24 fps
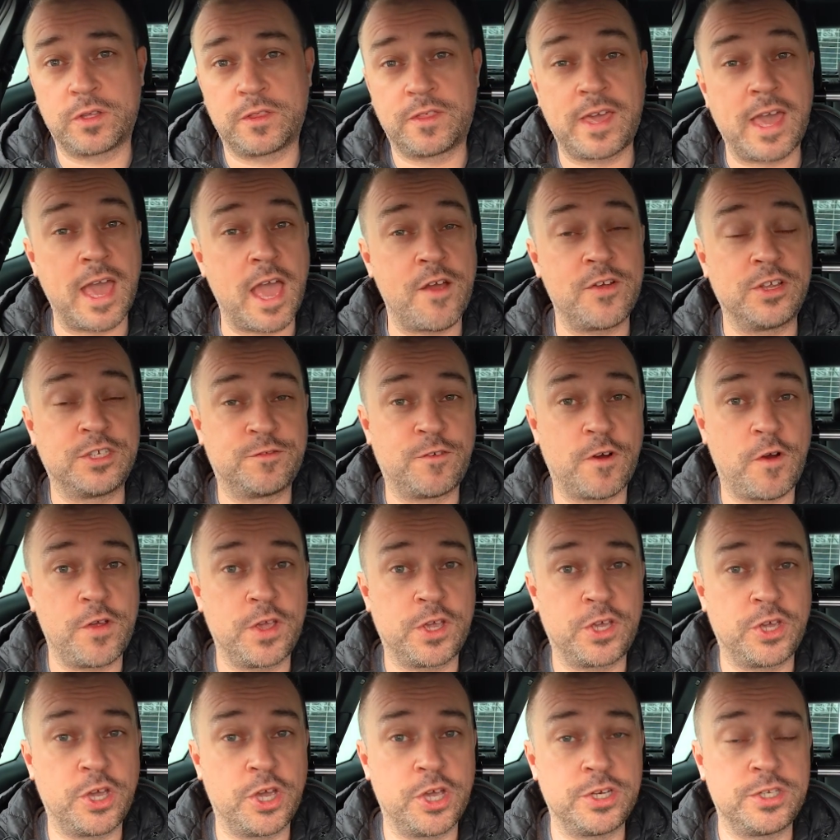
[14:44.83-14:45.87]
The Air is very
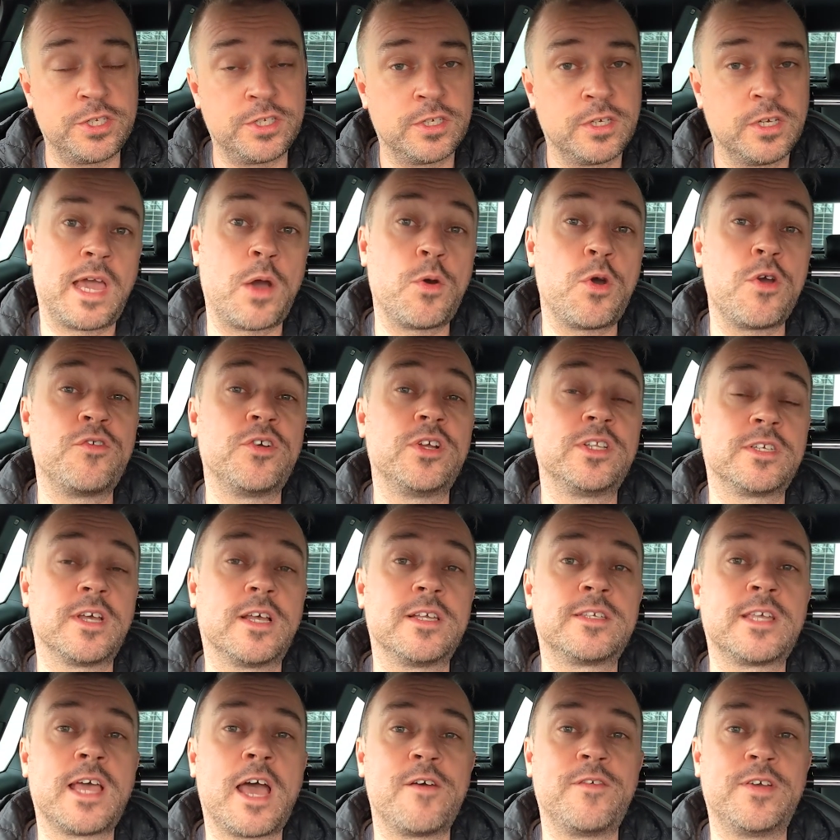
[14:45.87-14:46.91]
good, however it
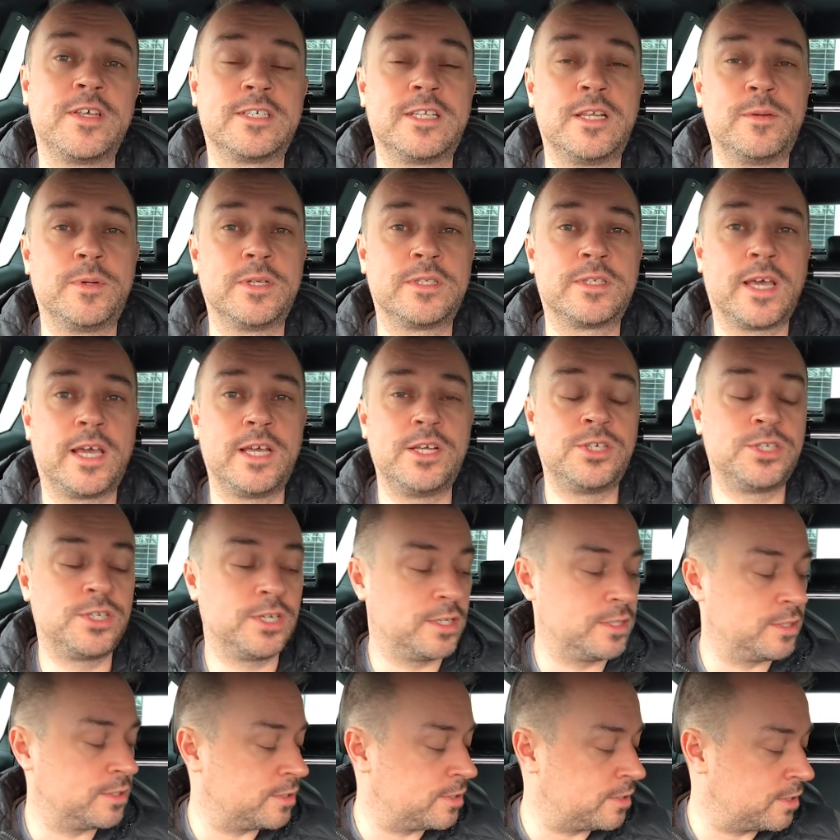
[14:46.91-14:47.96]
does have its
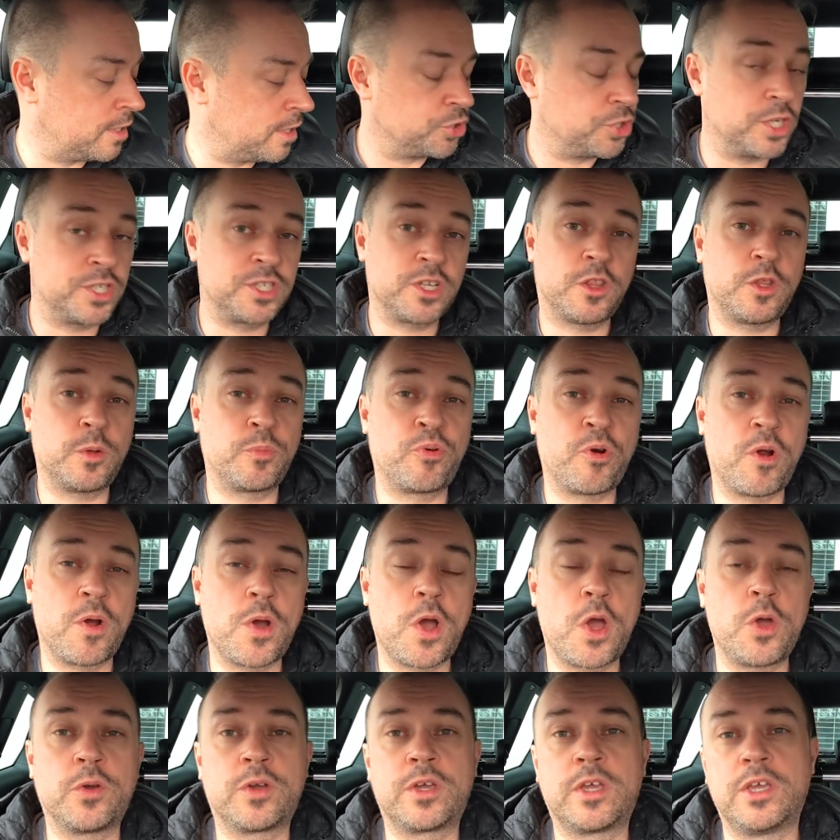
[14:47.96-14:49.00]
limitations. Just like the Pro
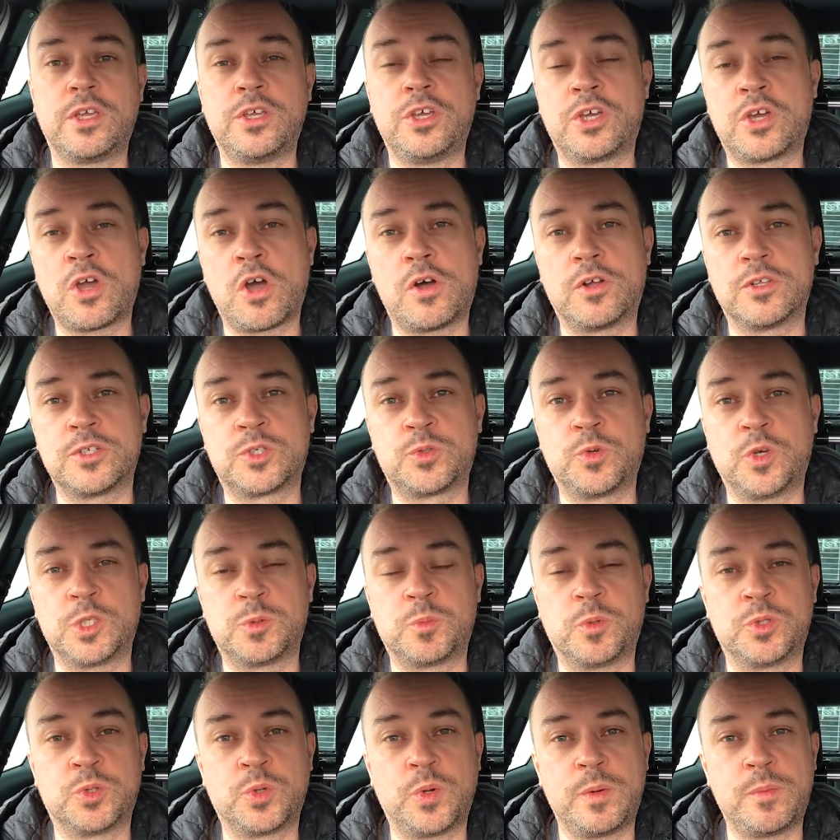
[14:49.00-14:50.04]
Oak, you can't switch
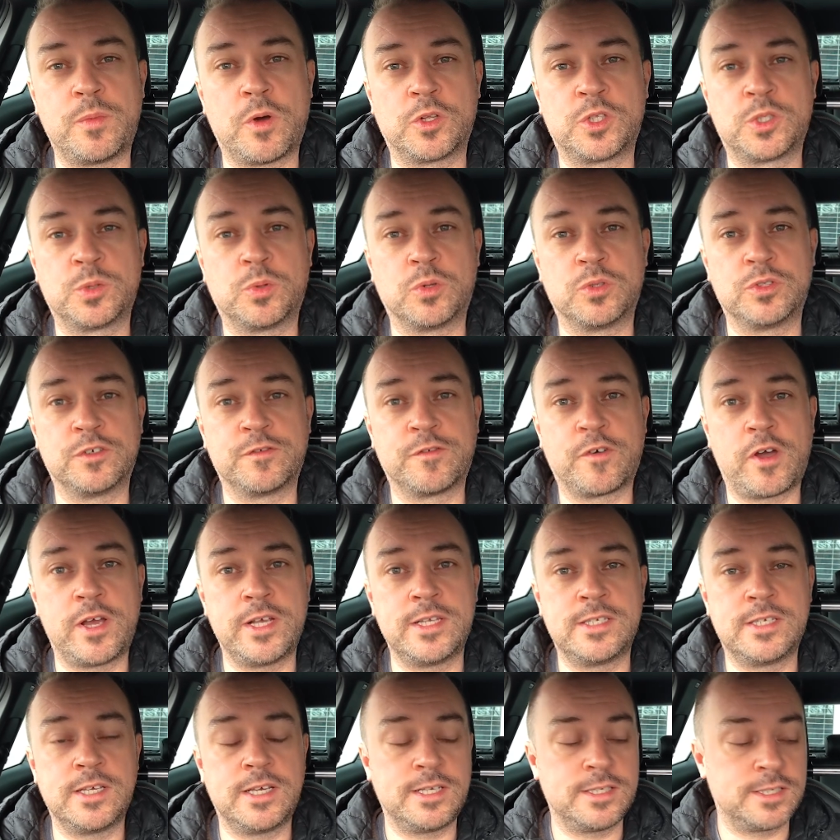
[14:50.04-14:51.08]
between multiple
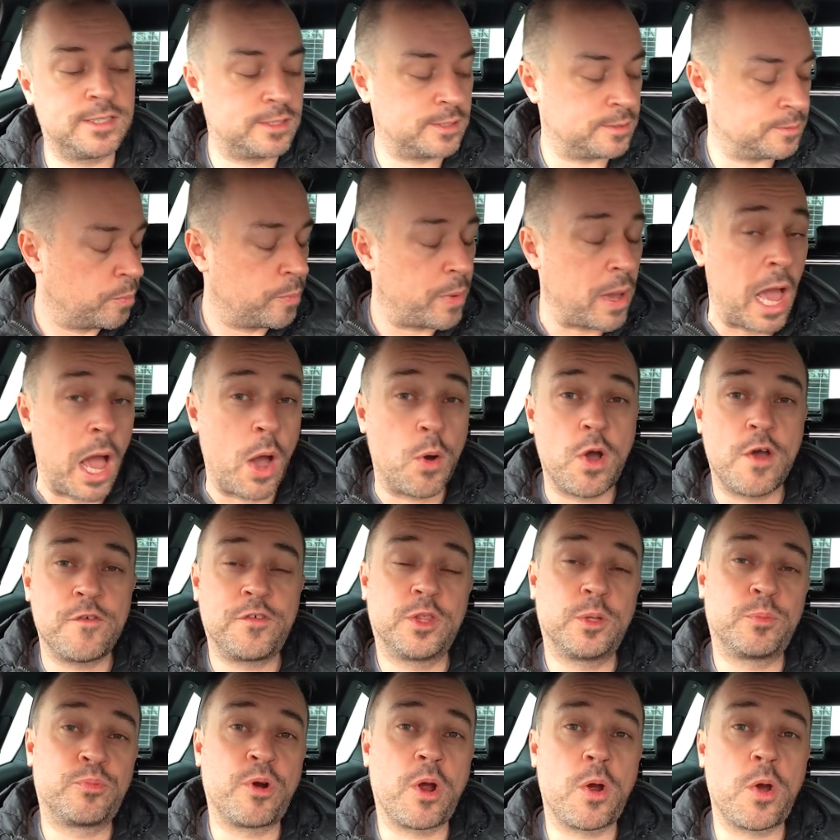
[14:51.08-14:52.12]
devices, but however
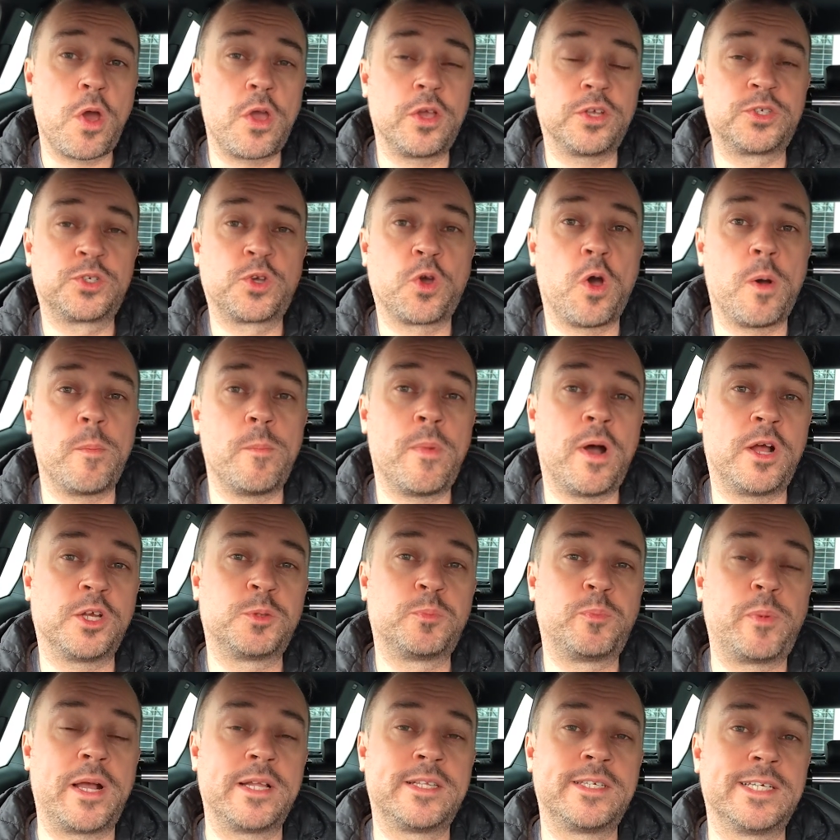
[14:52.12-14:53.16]
the Pro Oak's got much
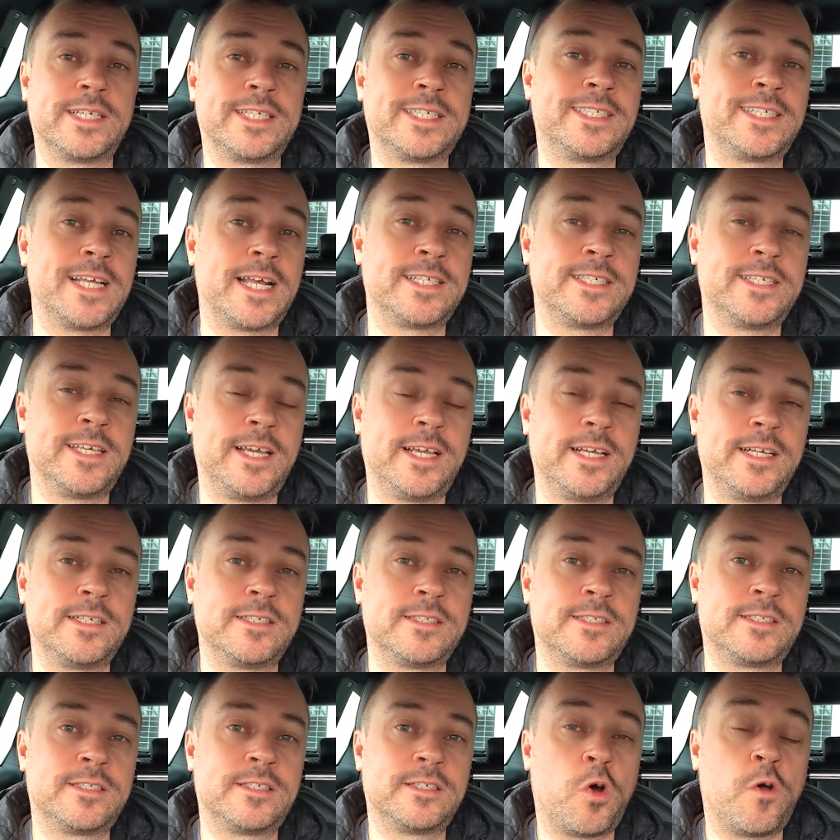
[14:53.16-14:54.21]
better
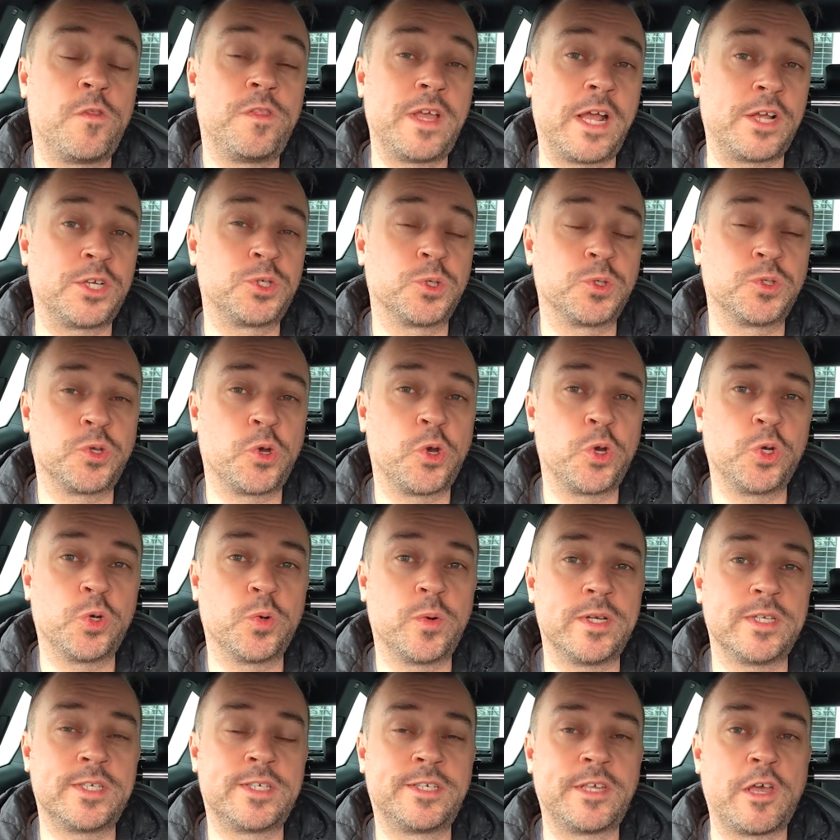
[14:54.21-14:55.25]
settings on the actual dongle
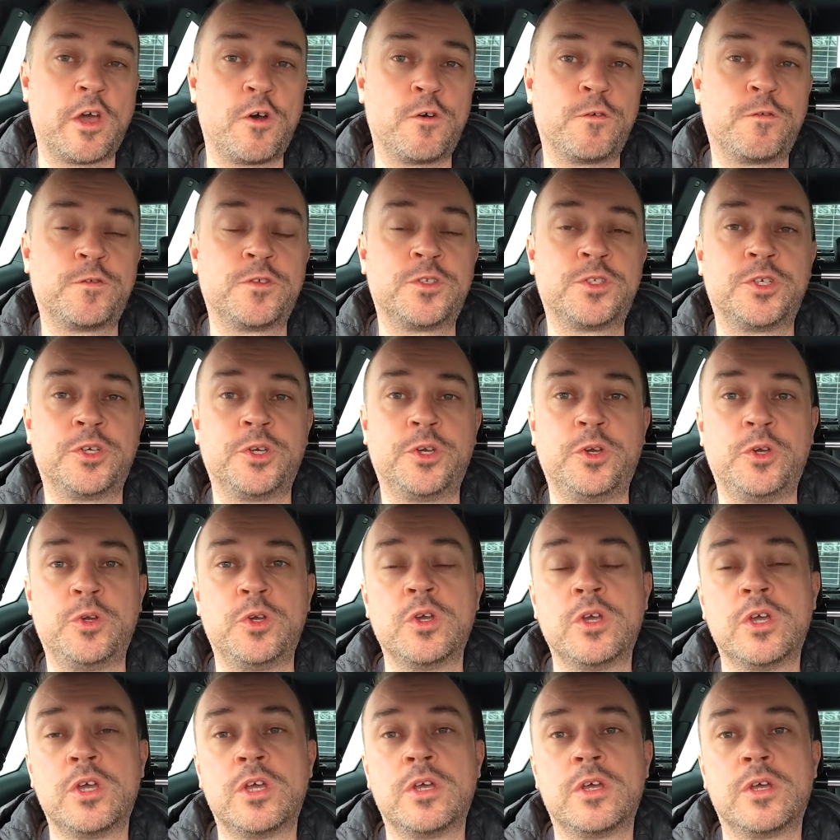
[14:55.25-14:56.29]
itself to
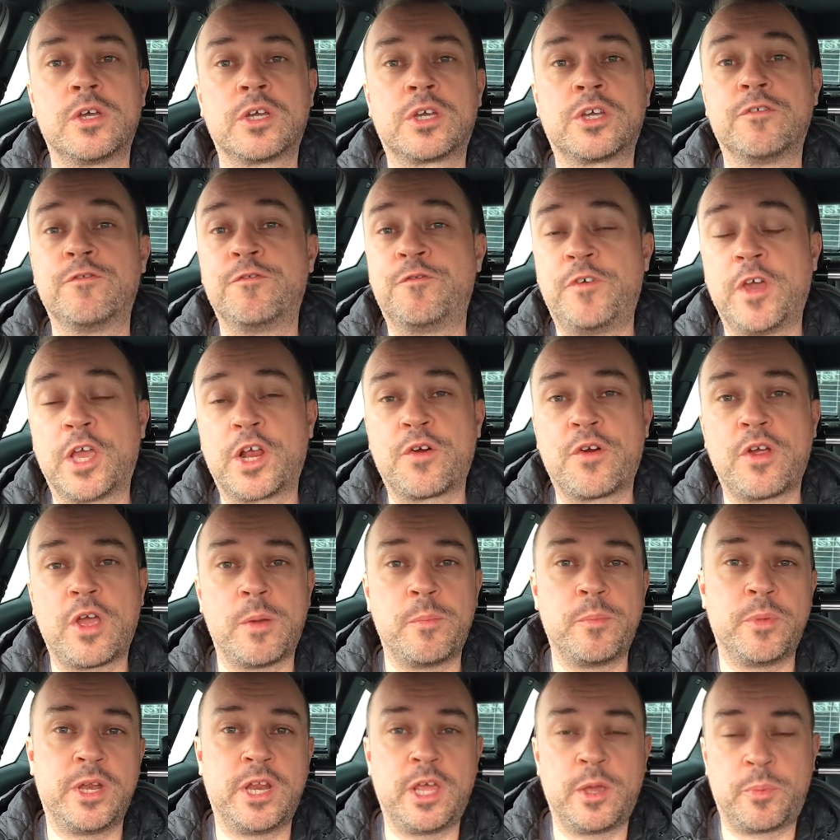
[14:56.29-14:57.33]
configure it
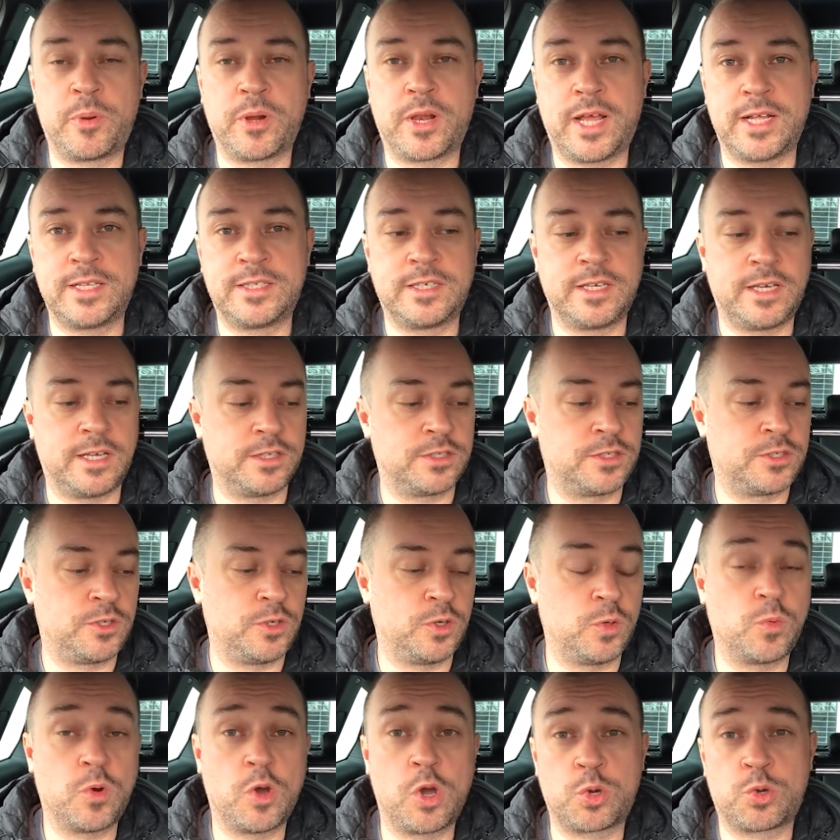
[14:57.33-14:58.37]
and manipulate it
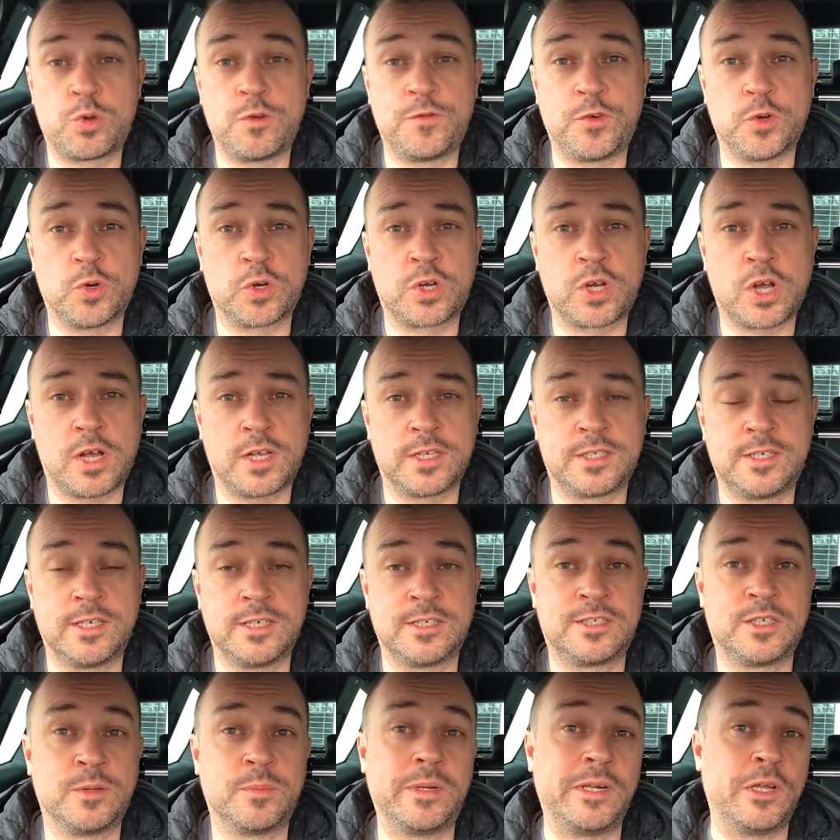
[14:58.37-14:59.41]
to work with your car
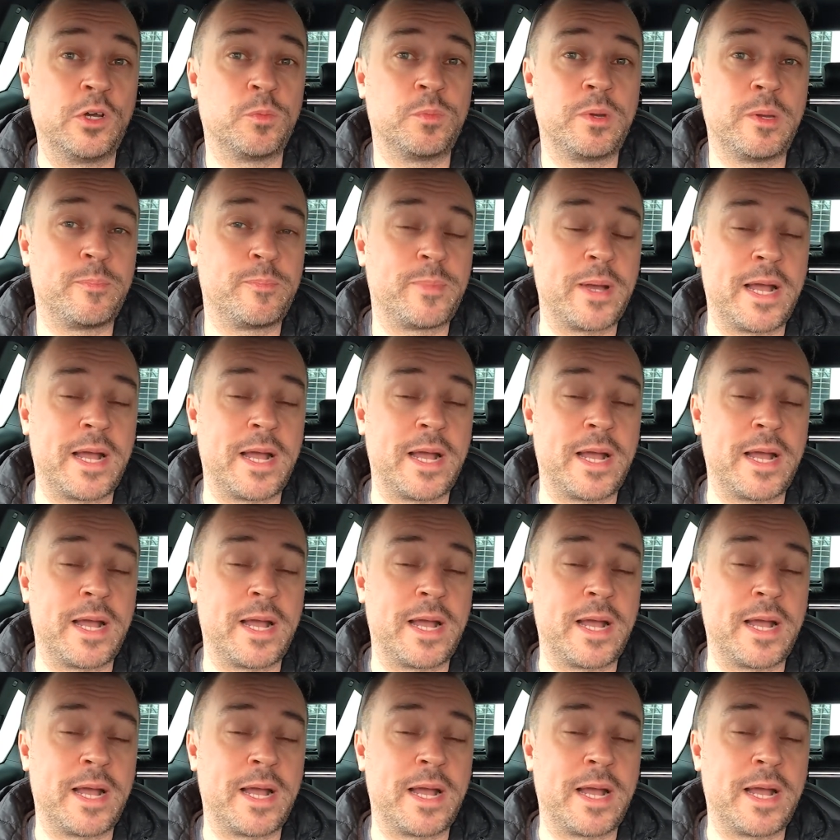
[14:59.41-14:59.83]
system a little bit